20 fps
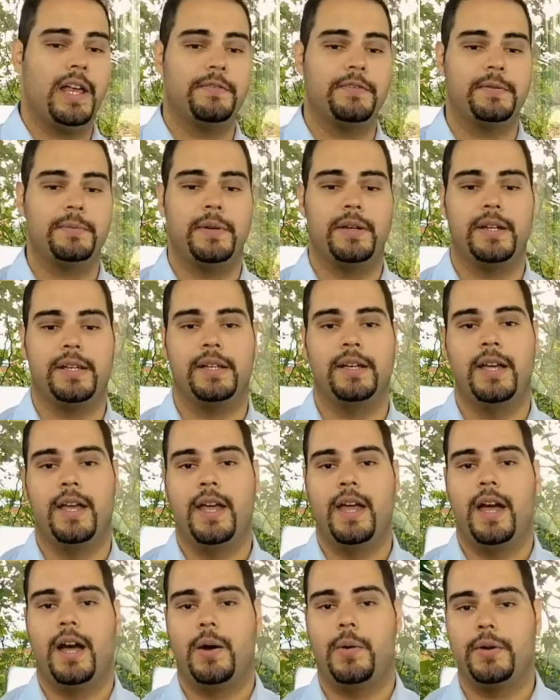everybody
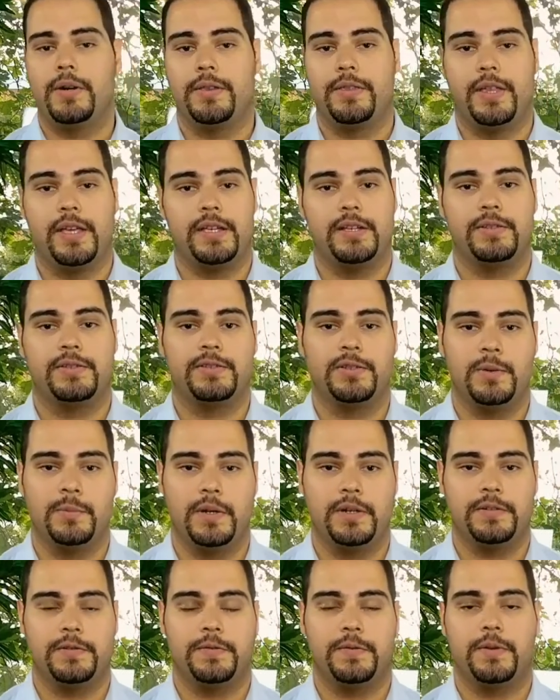i want to thank you so
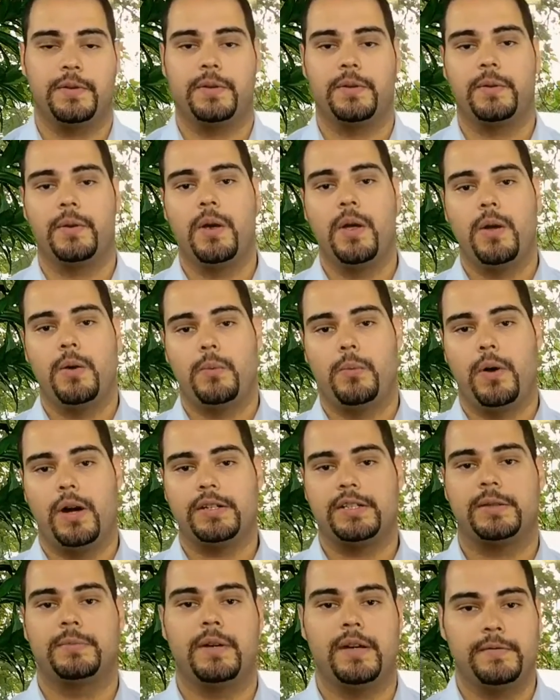much for
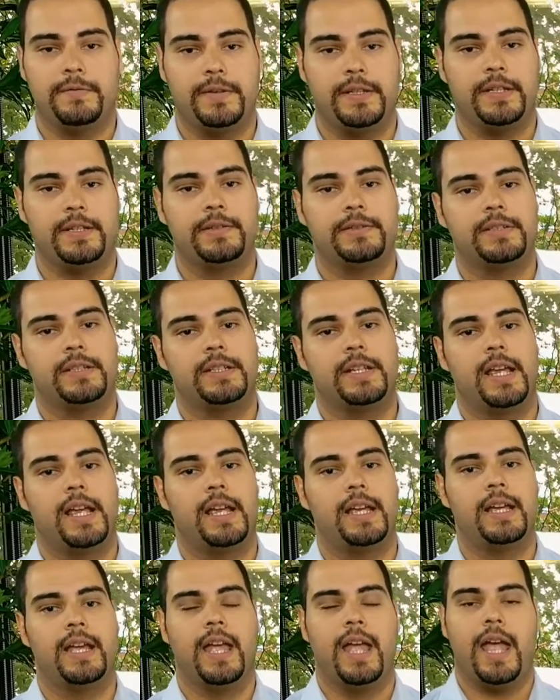watching my video
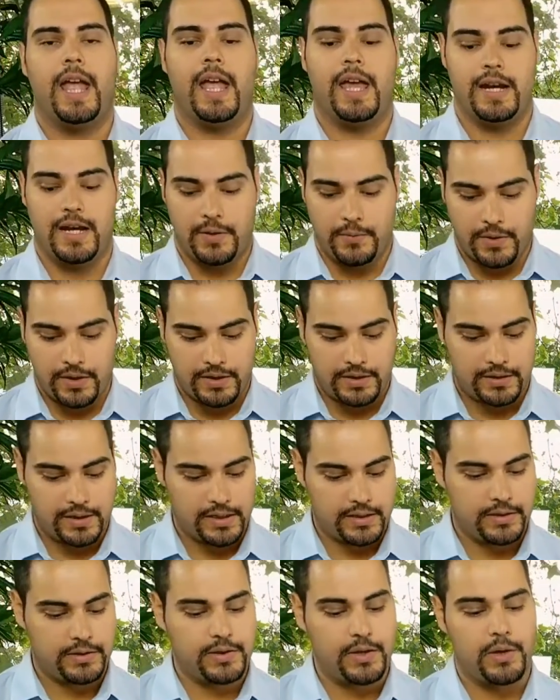today and i want to let
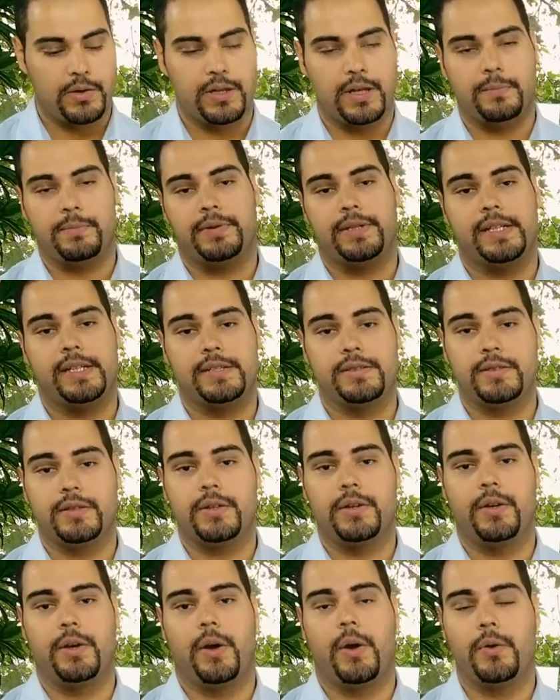you know that please
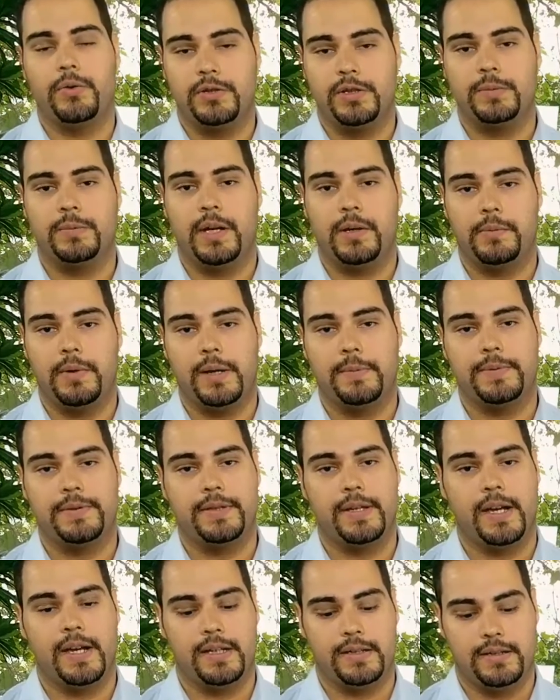go to my
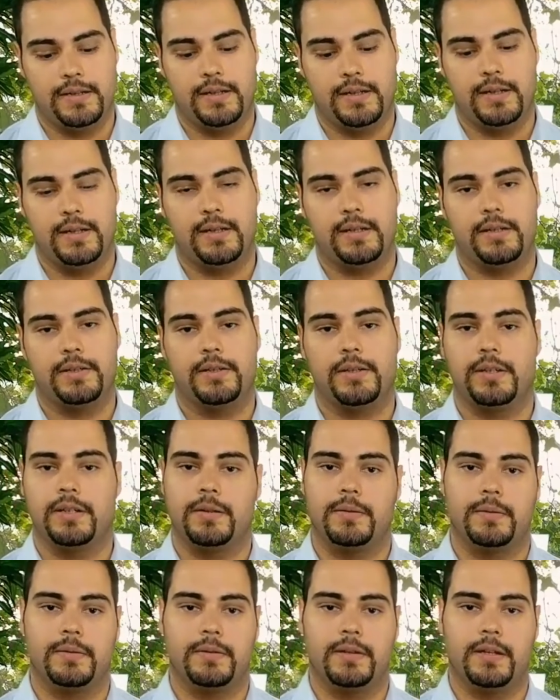website you're
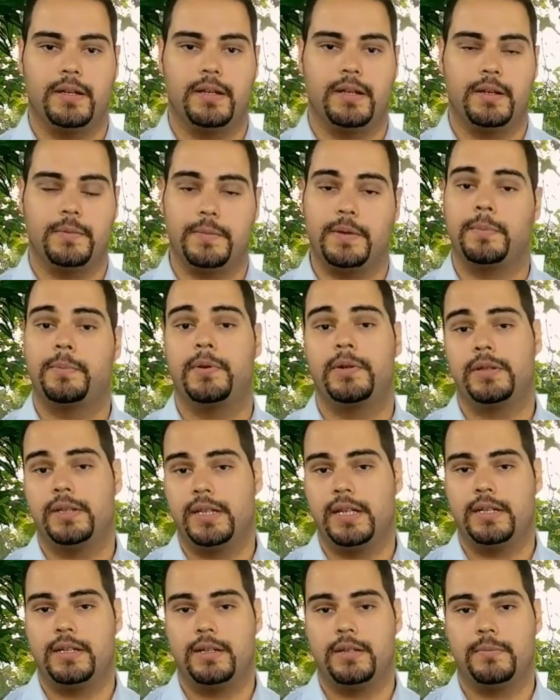gonna, um, I'm gonna put a link
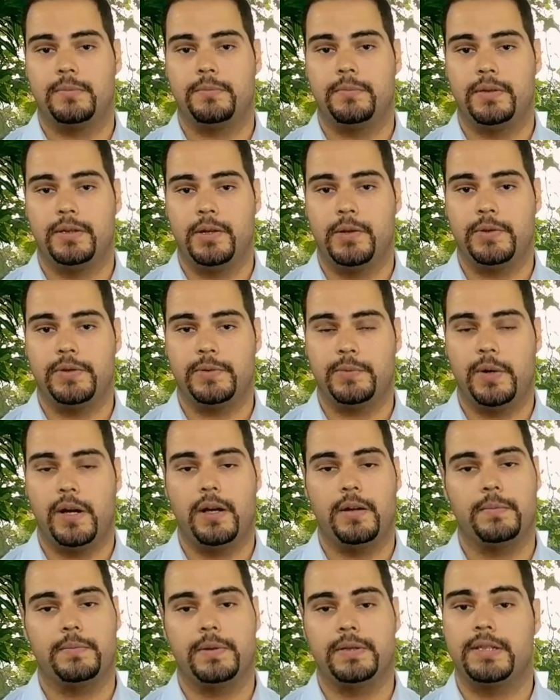in here below as
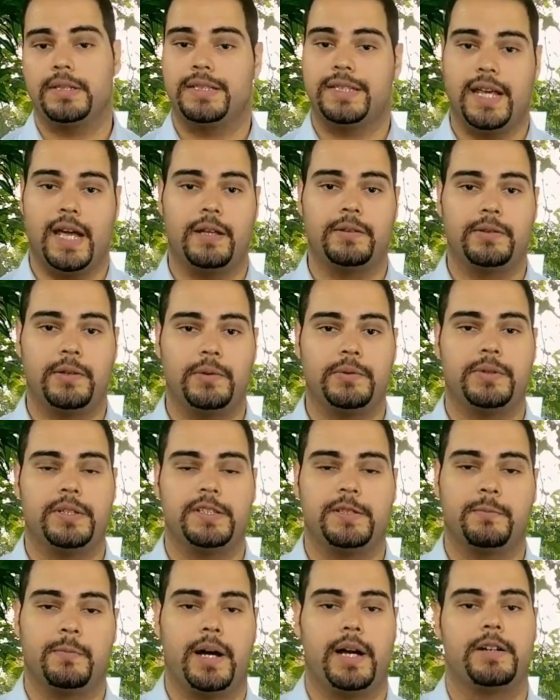well, but to download this
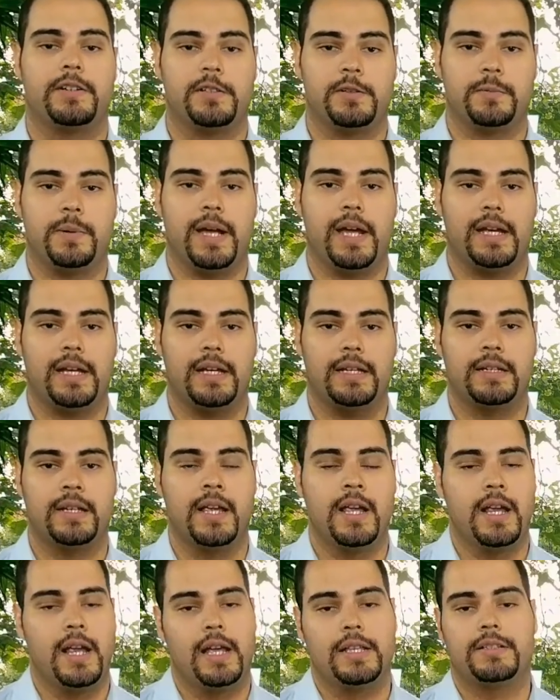buyer's packet,
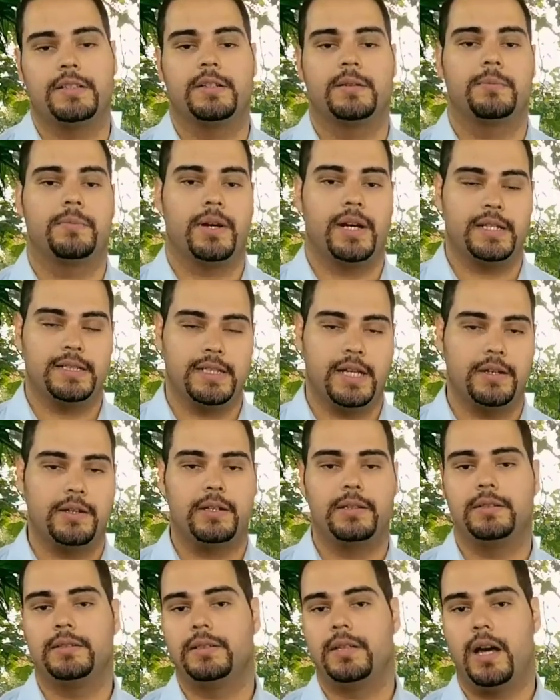it's gonna break down a
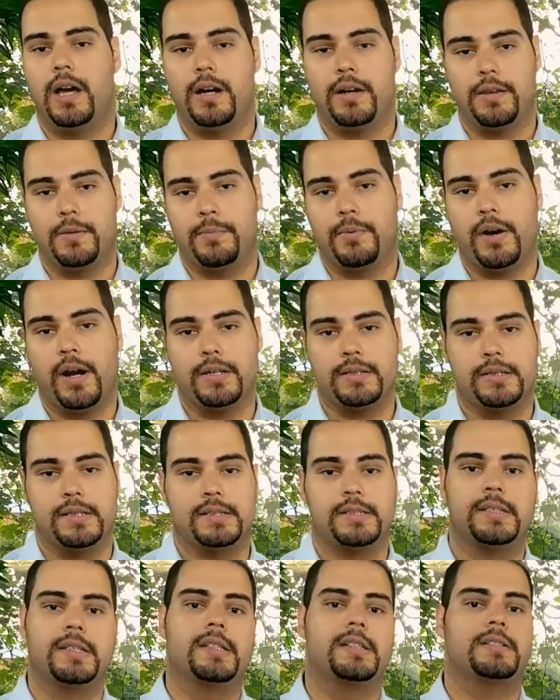lot of the
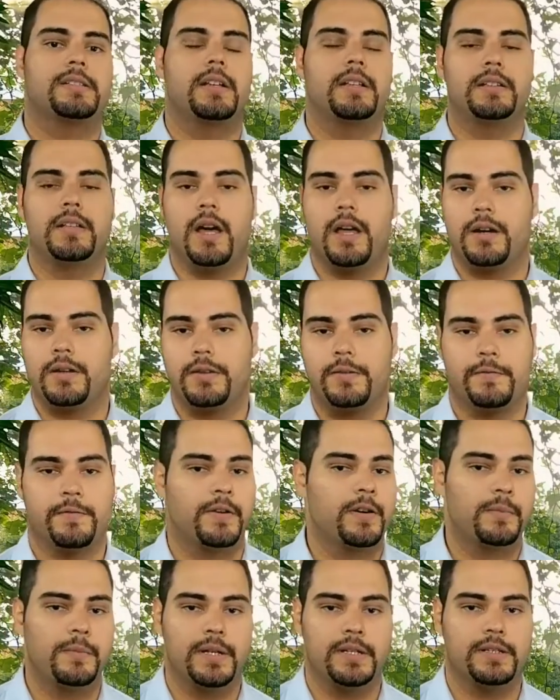processes, a lot of the
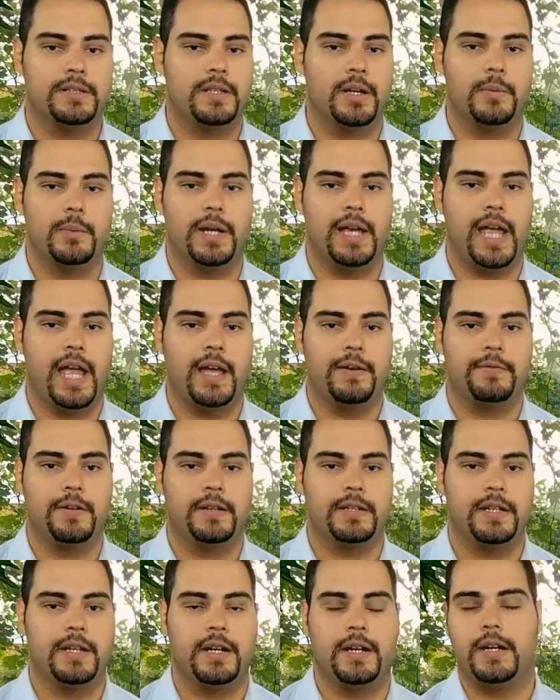verbiage that we have on
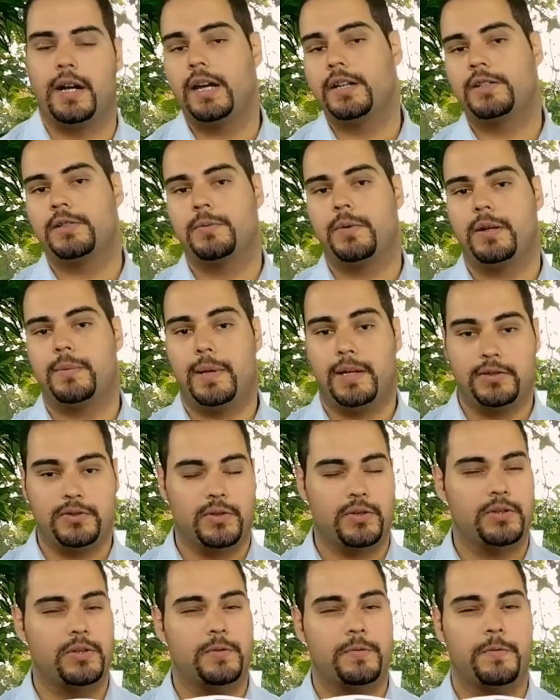here. I just wanna make sure
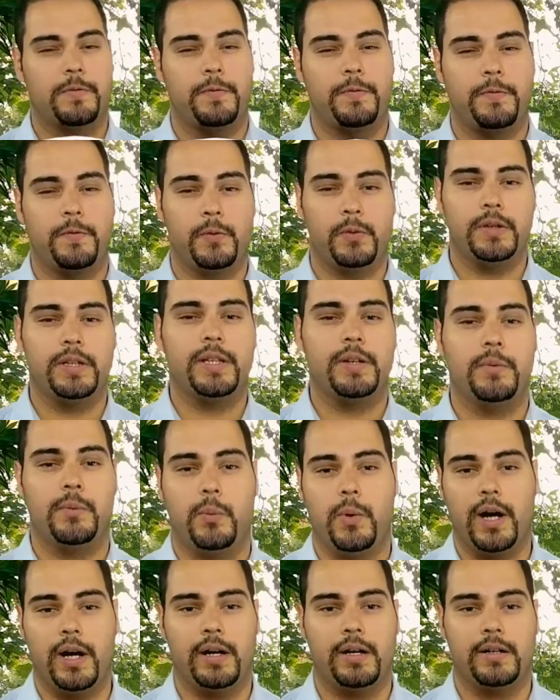you're fully
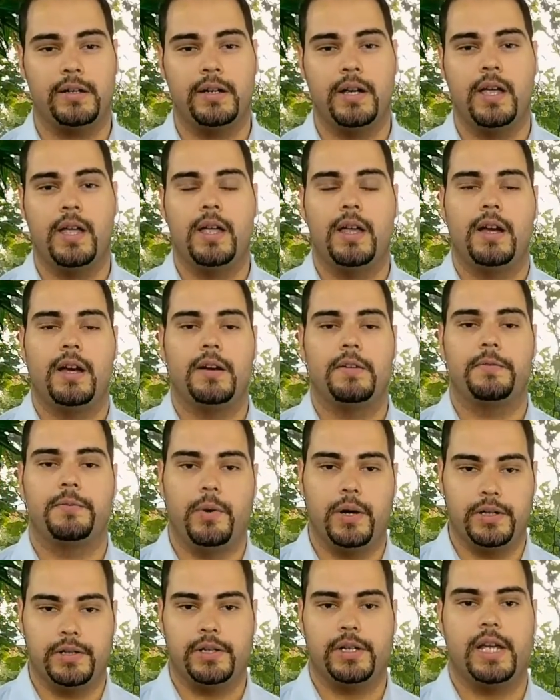aware of
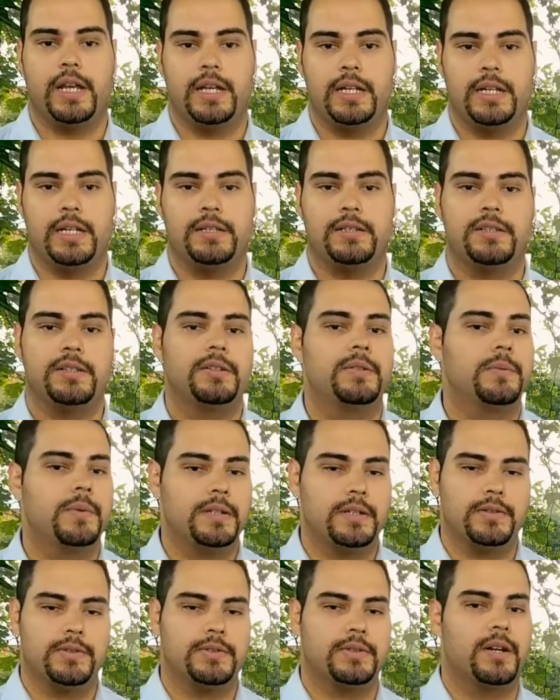what you're getting into when
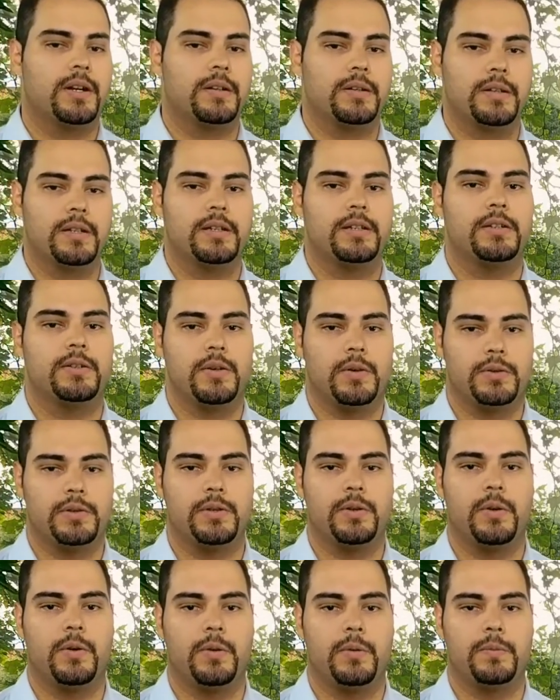you start, you know,
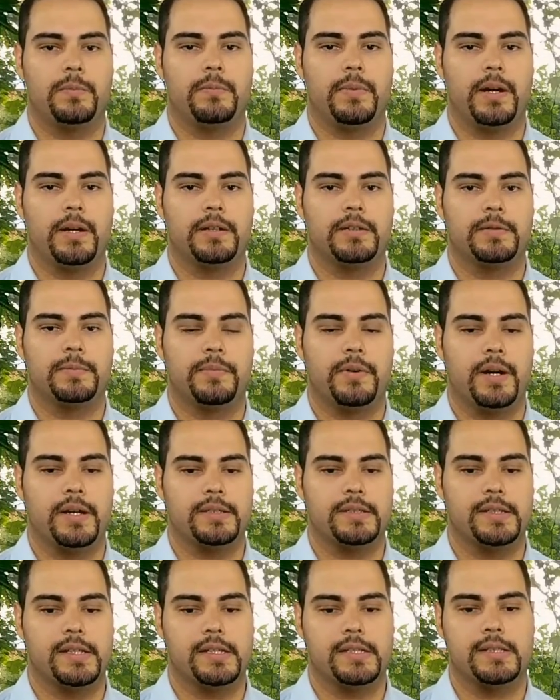your home buyer's
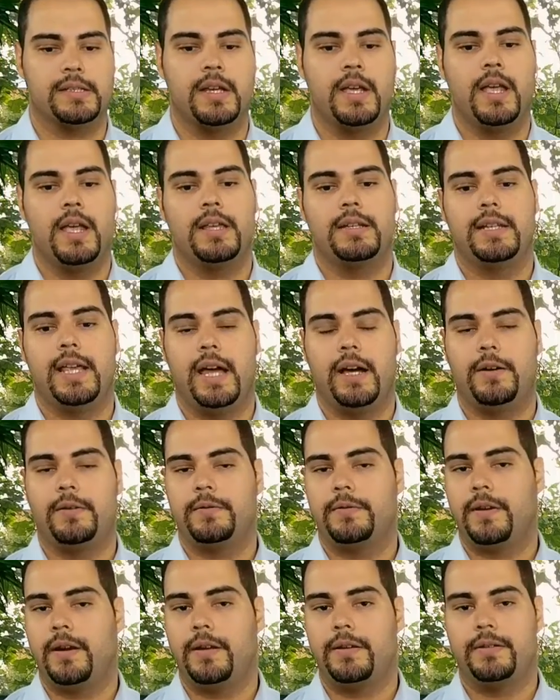process.
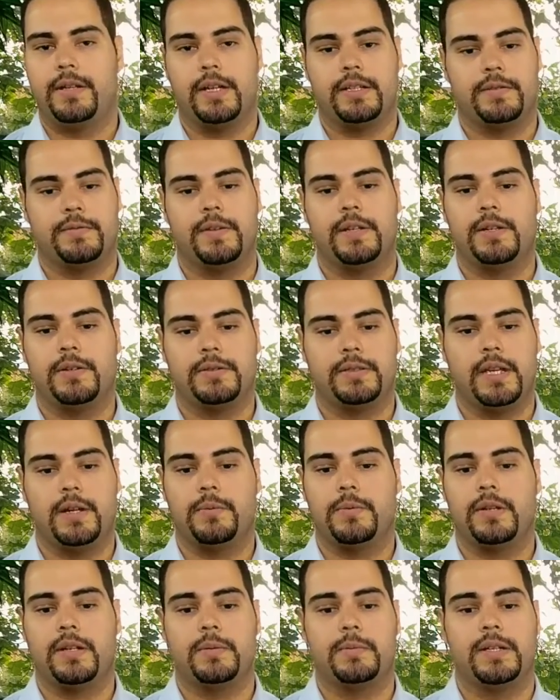Now, the uh, next videos that
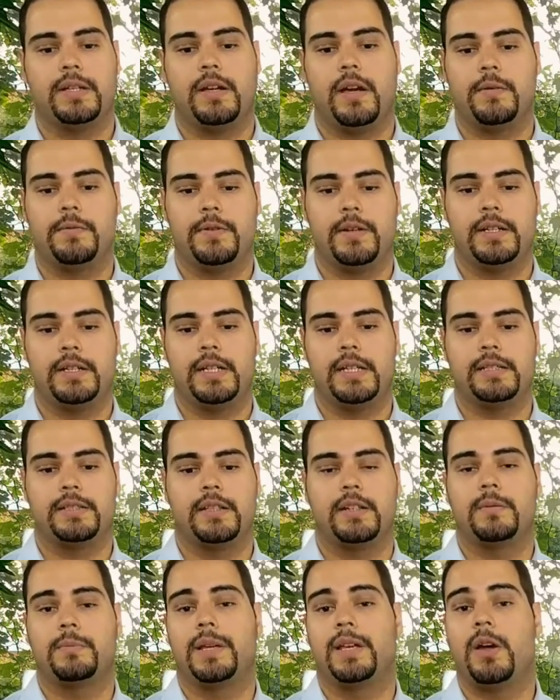we're gonna be covering is
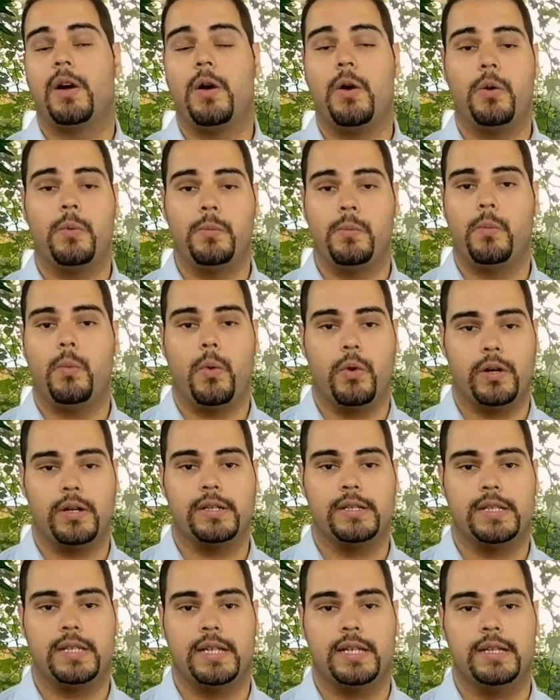gonna be home
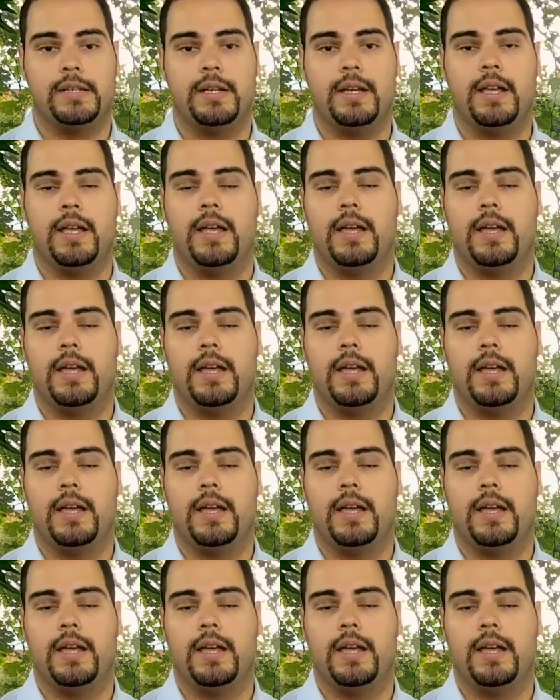warranty.